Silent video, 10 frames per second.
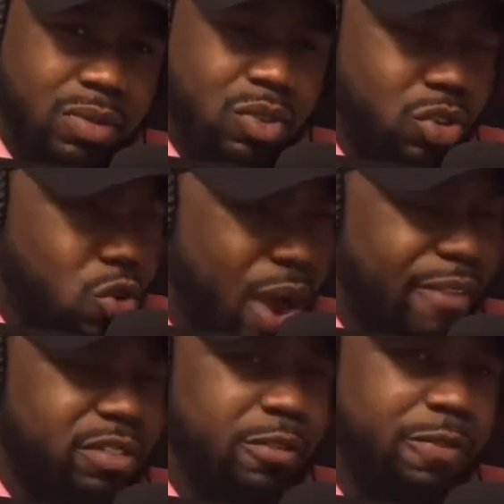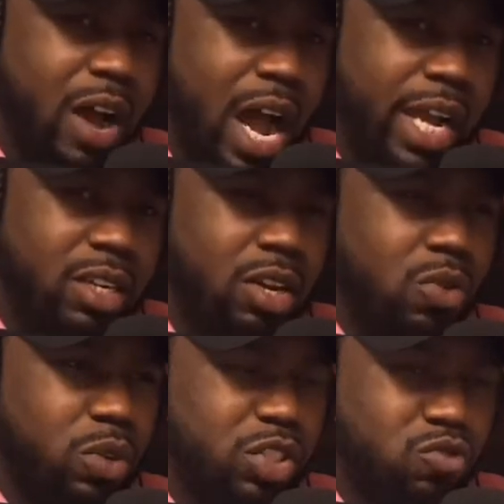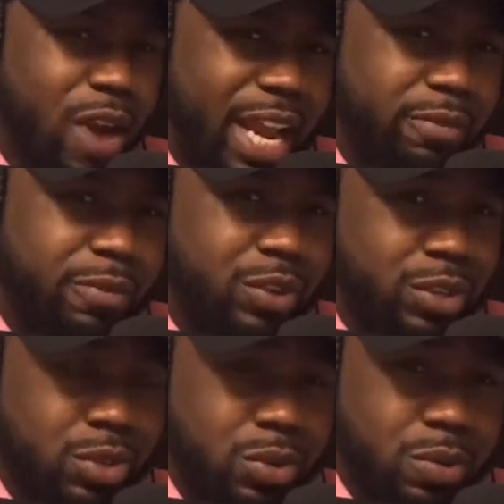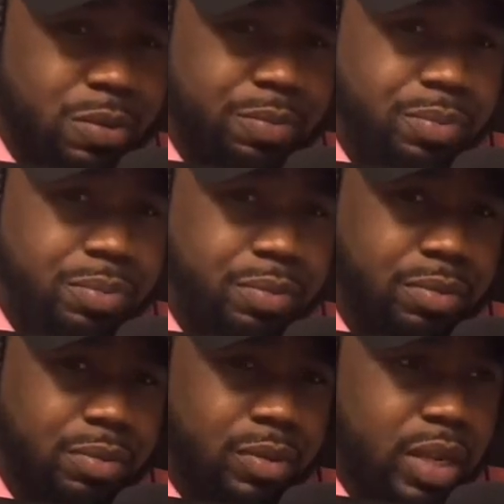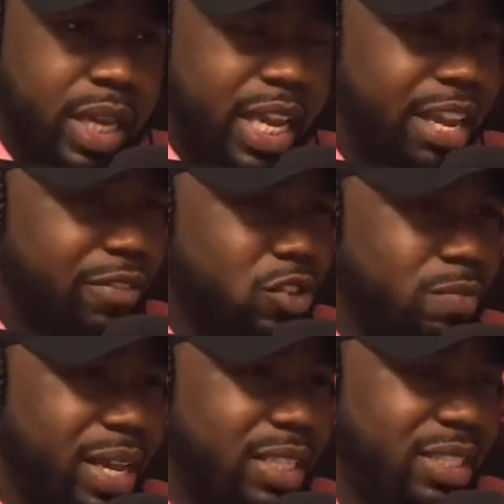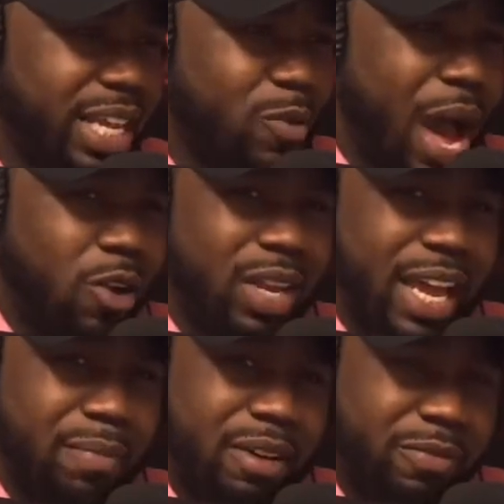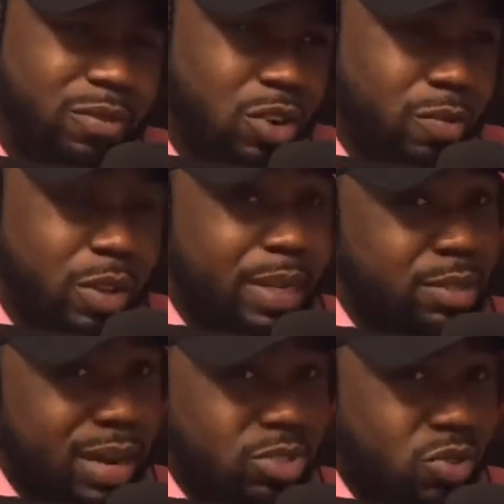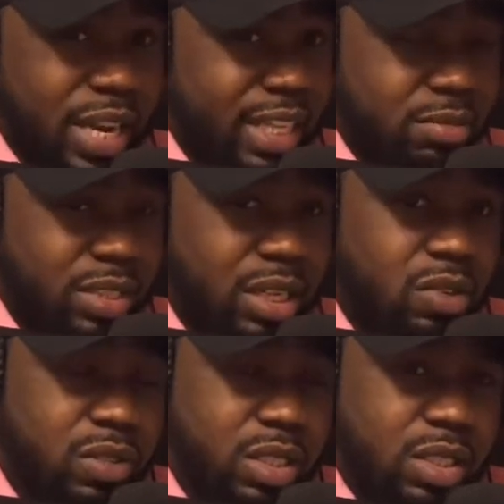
You have to find what's right for you. Even you may say, well, I don't like you'd be surprised people don't like themselves.